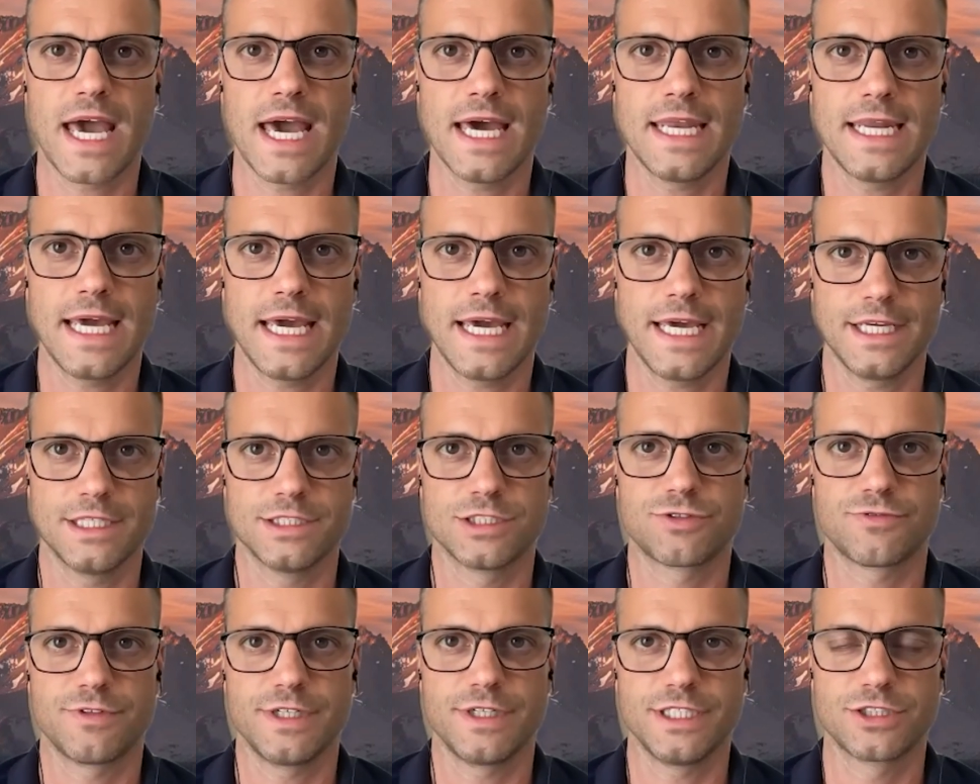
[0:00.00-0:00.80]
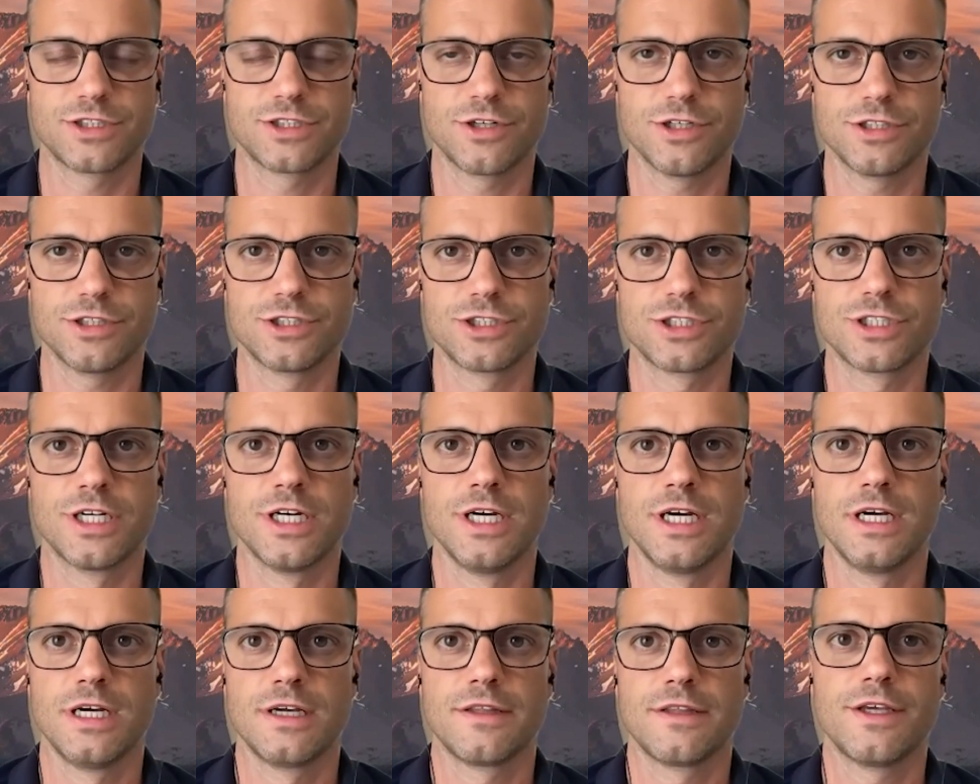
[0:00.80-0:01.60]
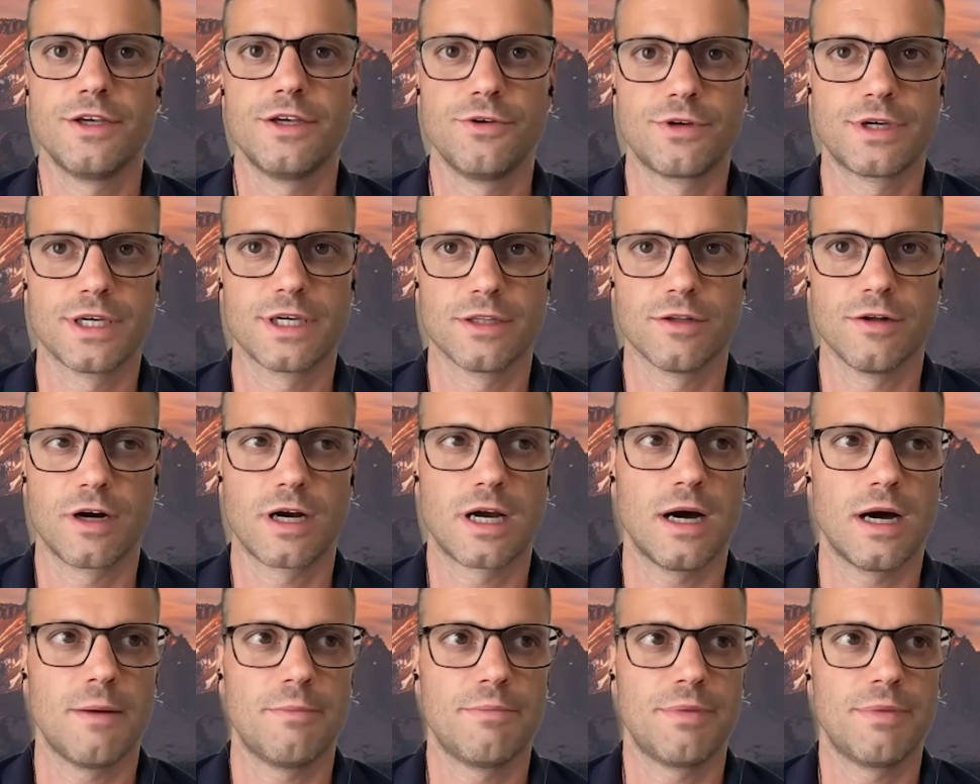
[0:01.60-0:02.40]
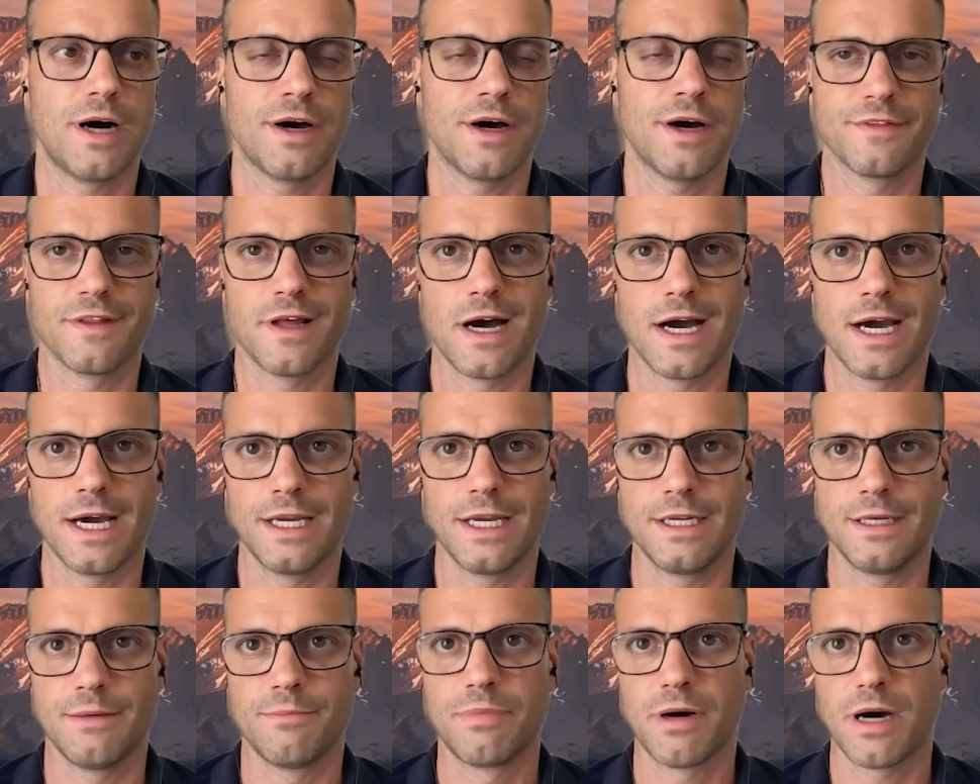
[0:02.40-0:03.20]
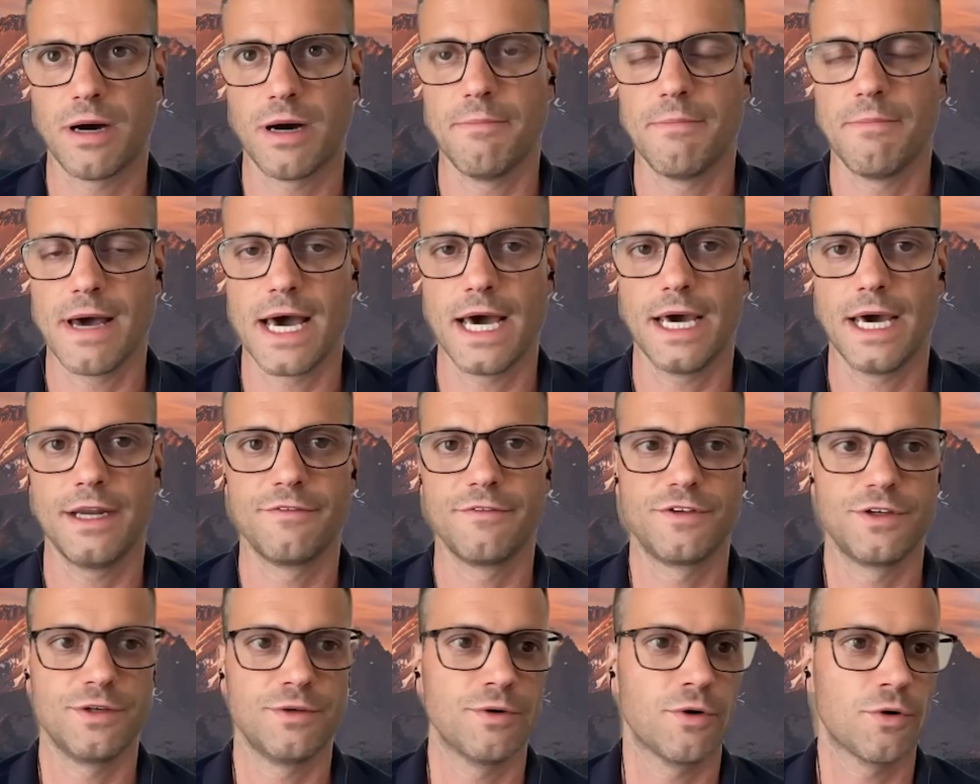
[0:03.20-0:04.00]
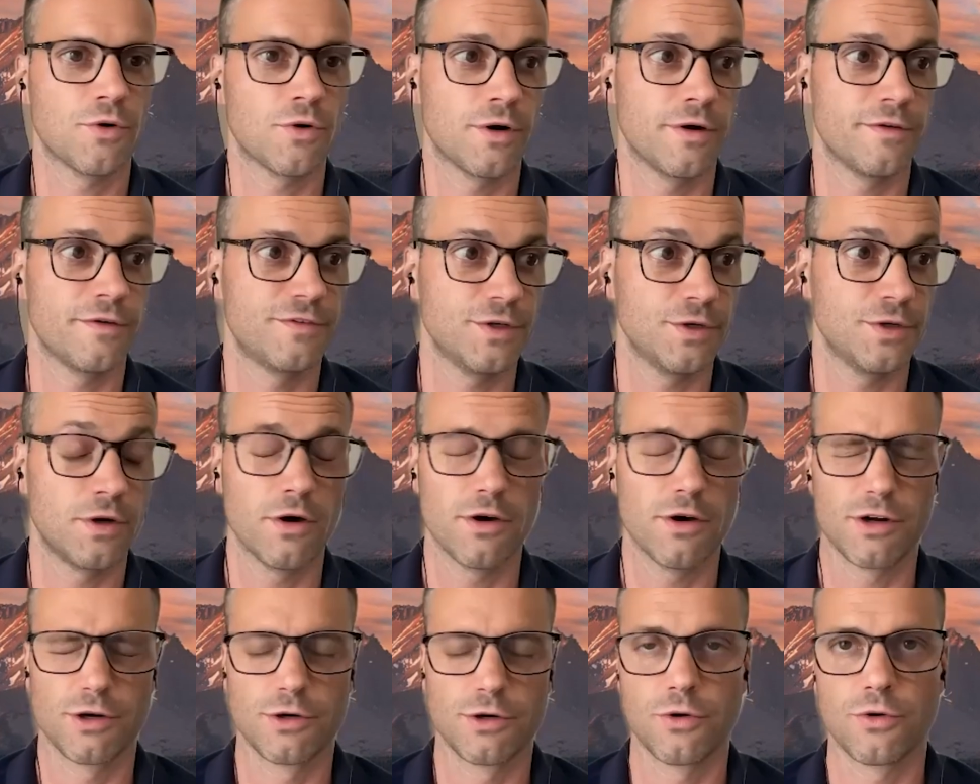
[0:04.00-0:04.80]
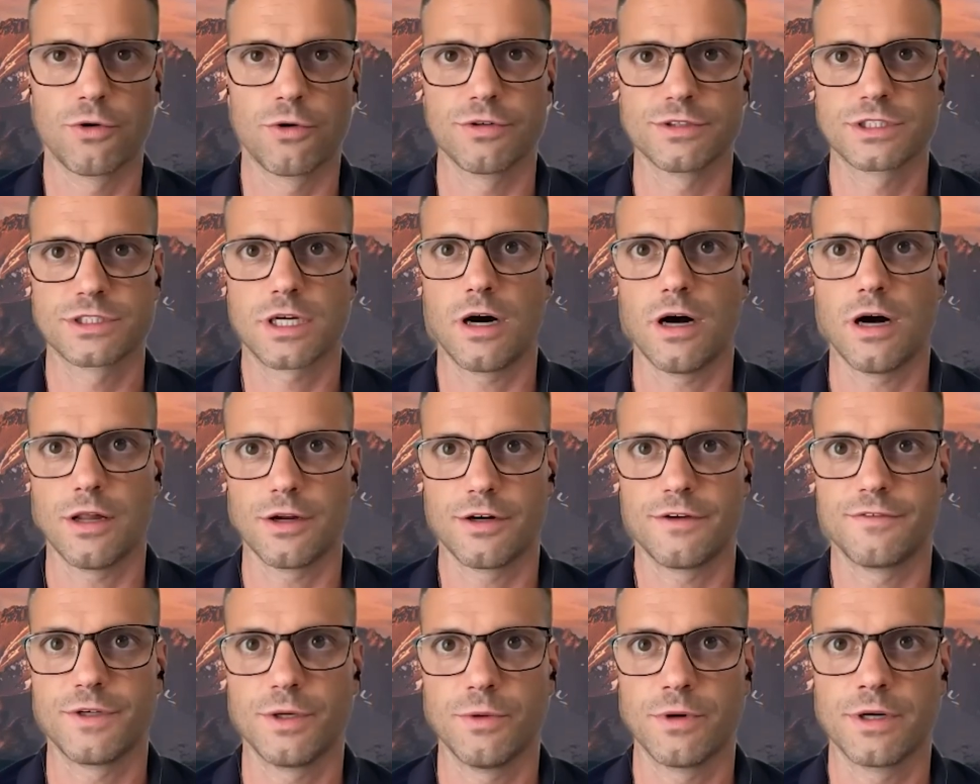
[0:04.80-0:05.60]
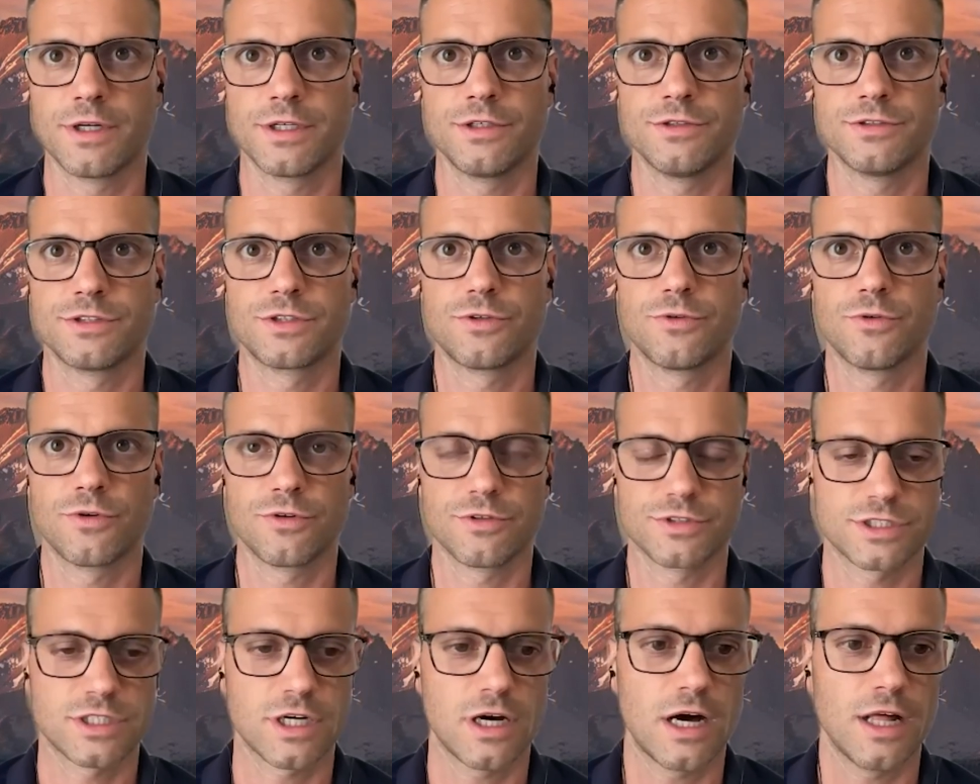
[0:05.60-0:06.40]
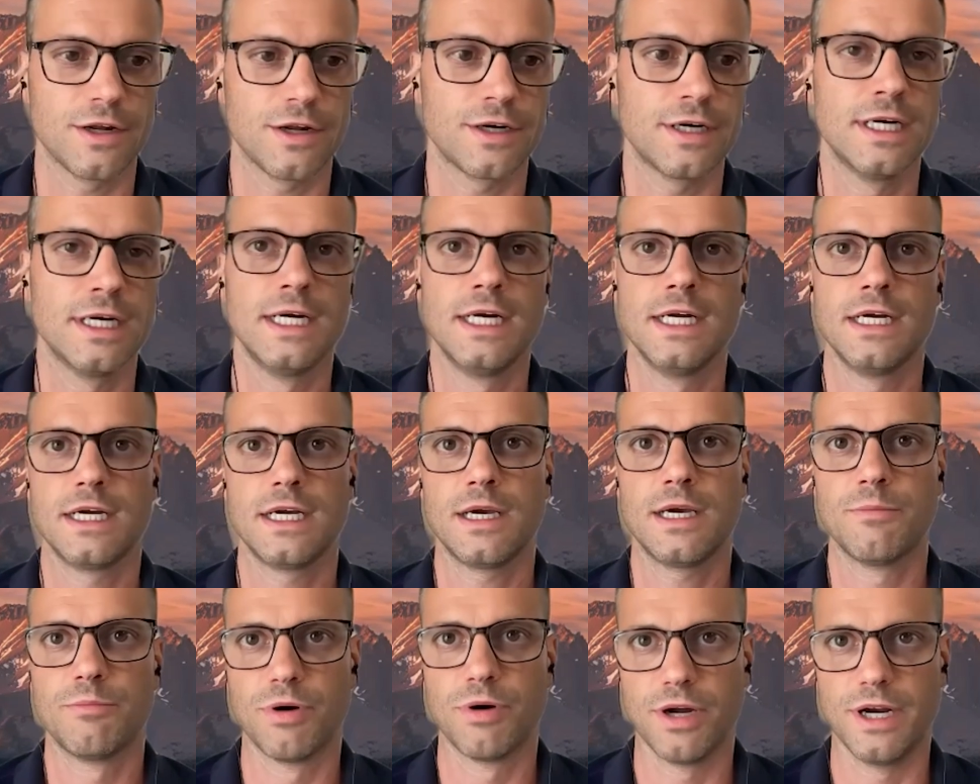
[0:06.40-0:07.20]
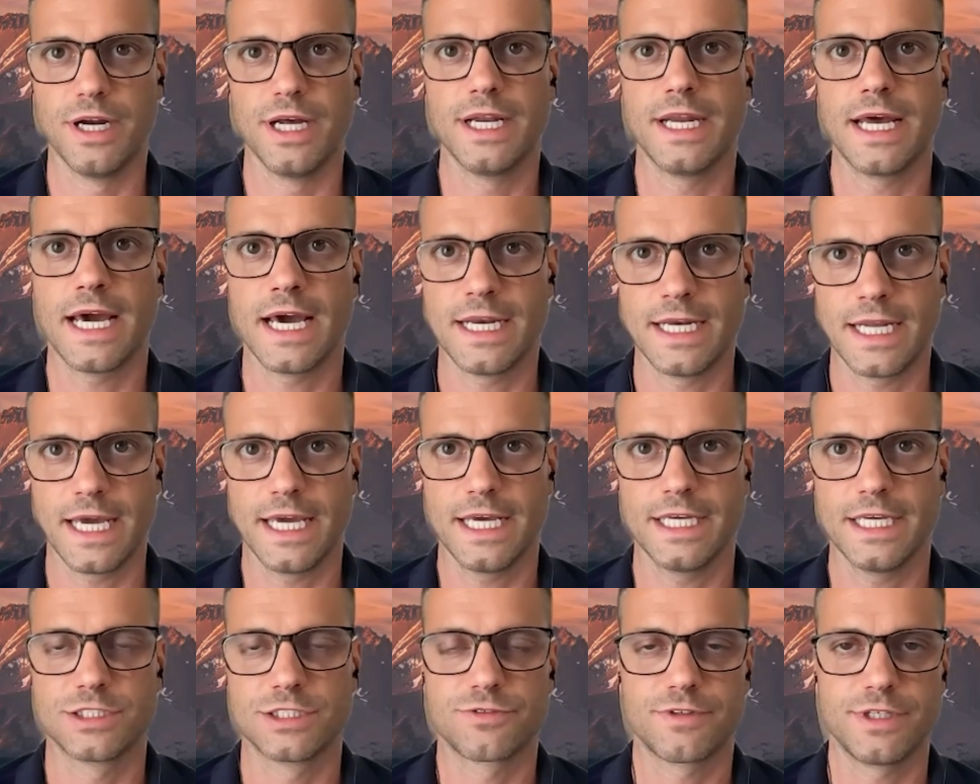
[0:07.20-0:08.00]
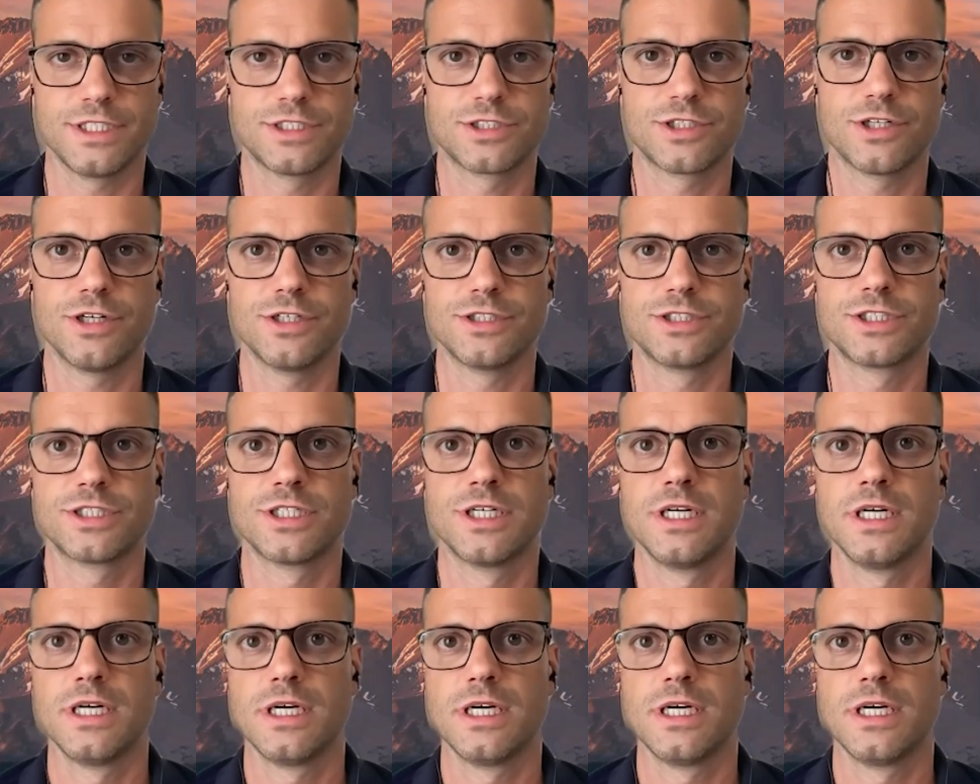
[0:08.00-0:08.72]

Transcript: N HANES research that you can look up online in PubMed if you, or if you go to Google Scholar, if you want to use Google Scholar and put in N HANES research